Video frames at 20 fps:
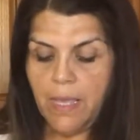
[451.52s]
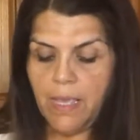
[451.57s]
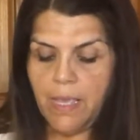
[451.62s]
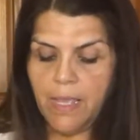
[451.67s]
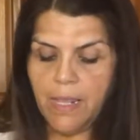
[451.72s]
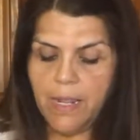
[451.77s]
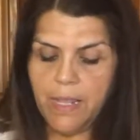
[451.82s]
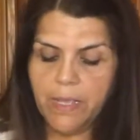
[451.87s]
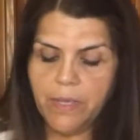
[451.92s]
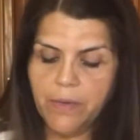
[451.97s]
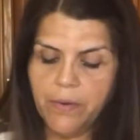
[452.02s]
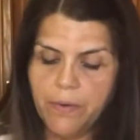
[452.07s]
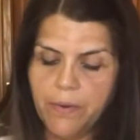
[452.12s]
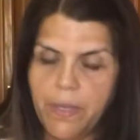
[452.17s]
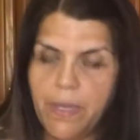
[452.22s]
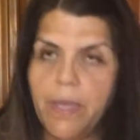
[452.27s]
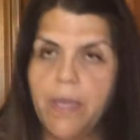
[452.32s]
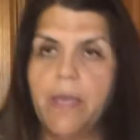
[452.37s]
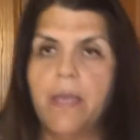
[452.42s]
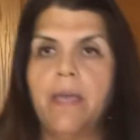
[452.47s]
And I go
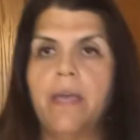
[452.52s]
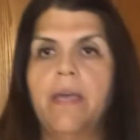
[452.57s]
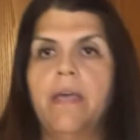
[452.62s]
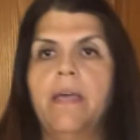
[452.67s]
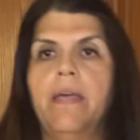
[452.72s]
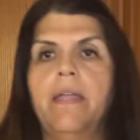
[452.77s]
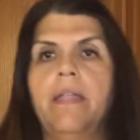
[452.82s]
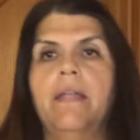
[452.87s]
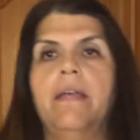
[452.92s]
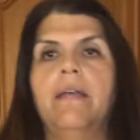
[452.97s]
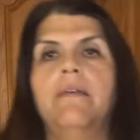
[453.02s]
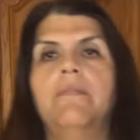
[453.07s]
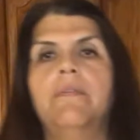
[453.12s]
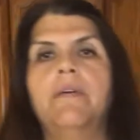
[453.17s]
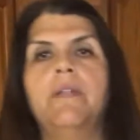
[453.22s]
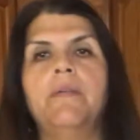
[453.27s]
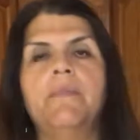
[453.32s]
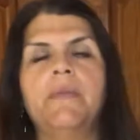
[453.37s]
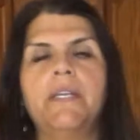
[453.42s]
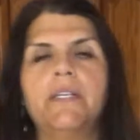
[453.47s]
ahead, I
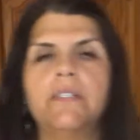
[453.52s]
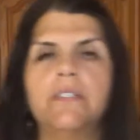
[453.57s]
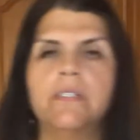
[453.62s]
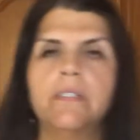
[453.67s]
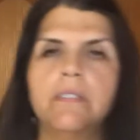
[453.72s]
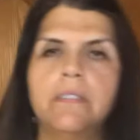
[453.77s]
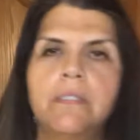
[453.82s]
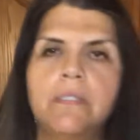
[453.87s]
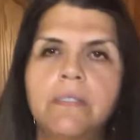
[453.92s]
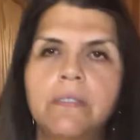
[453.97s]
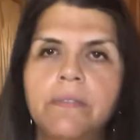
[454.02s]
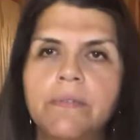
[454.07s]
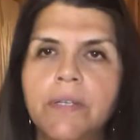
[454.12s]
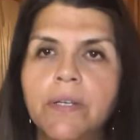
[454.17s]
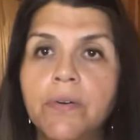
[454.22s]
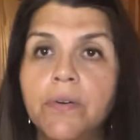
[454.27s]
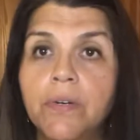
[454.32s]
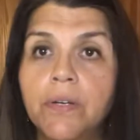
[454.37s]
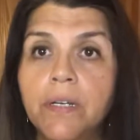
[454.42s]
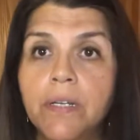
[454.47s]
wanna make sure it's still
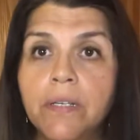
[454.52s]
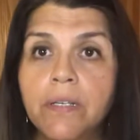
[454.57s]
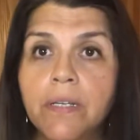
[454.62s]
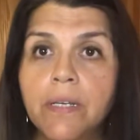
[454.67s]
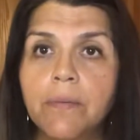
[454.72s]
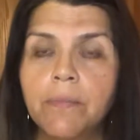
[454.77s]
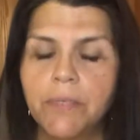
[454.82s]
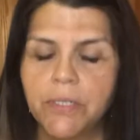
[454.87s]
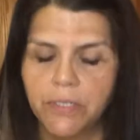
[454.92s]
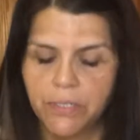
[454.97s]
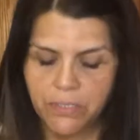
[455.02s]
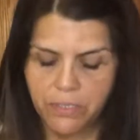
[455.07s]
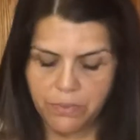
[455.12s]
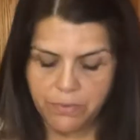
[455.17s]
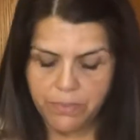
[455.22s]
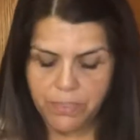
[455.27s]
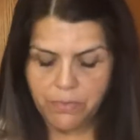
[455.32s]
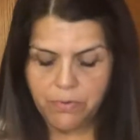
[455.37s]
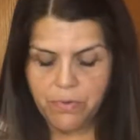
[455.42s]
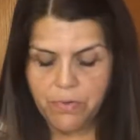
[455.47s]
recording. Yep, you're still
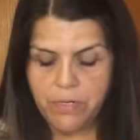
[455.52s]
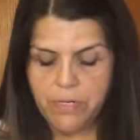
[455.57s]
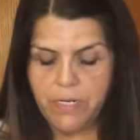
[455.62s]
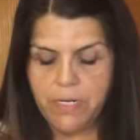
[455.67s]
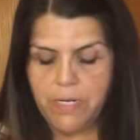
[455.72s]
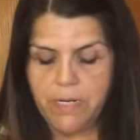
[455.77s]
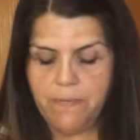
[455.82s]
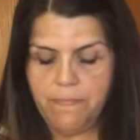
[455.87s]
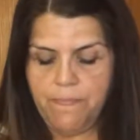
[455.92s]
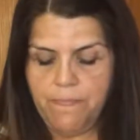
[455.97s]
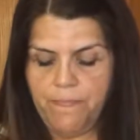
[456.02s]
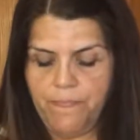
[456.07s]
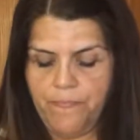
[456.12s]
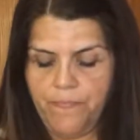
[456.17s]
recording.